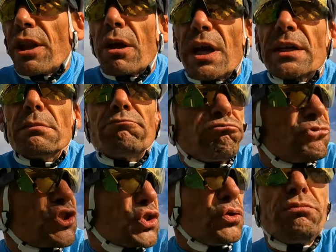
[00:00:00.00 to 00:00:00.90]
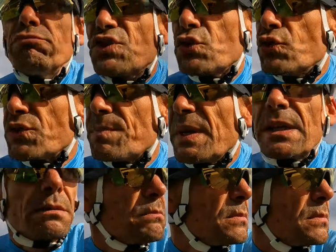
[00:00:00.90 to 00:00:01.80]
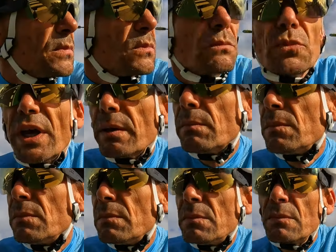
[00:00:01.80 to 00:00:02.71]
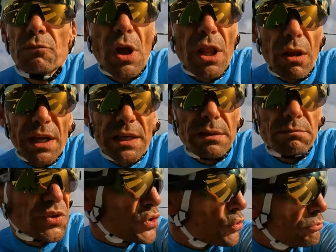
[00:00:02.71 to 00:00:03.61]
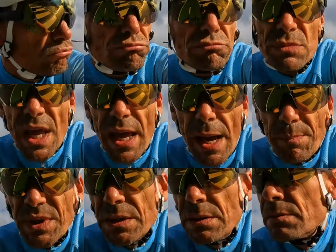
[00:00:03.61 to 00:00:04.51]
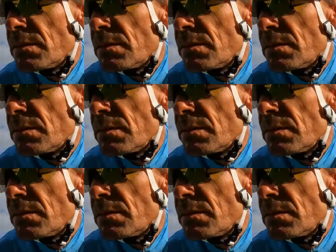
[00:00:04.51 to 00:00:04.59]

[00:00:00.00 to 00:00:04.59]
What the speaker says: I like it. It's good. Suits me. Yeah, I like it. It's good. Happy.